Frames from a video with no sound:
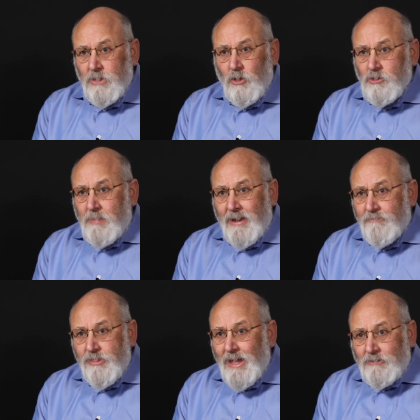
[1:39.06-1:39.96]
goes back
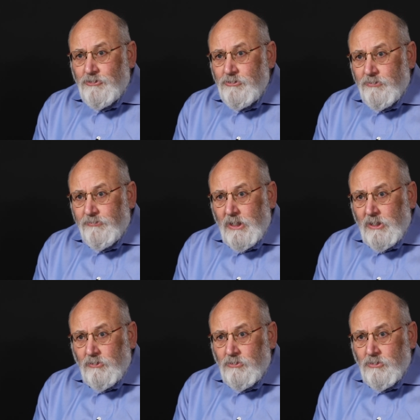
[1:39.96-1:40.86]
for thousands of
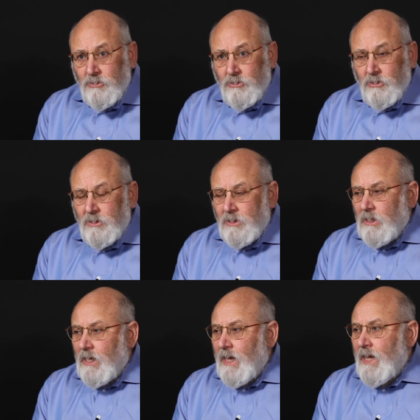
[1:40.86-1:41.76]
years.
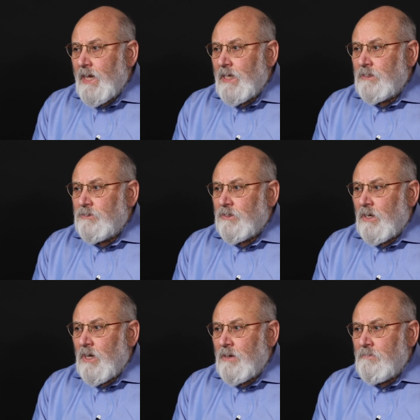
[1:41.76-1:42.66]
And
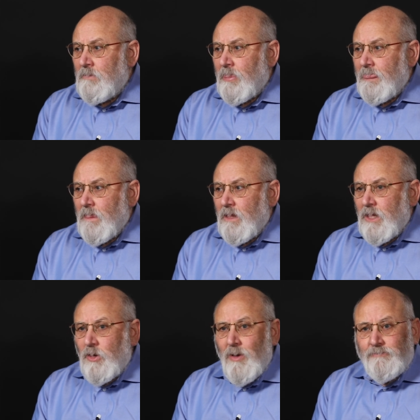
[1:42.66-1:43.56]
um,
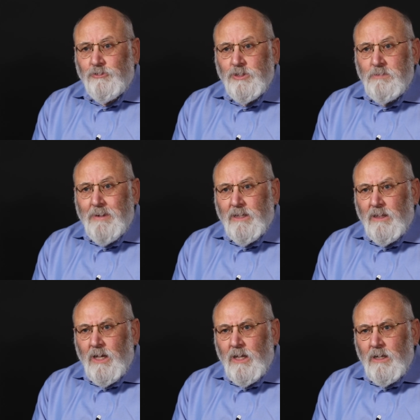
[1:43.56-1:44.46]
you have to respect
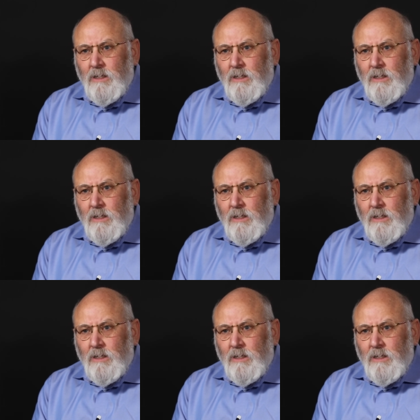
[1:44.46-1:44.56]
that.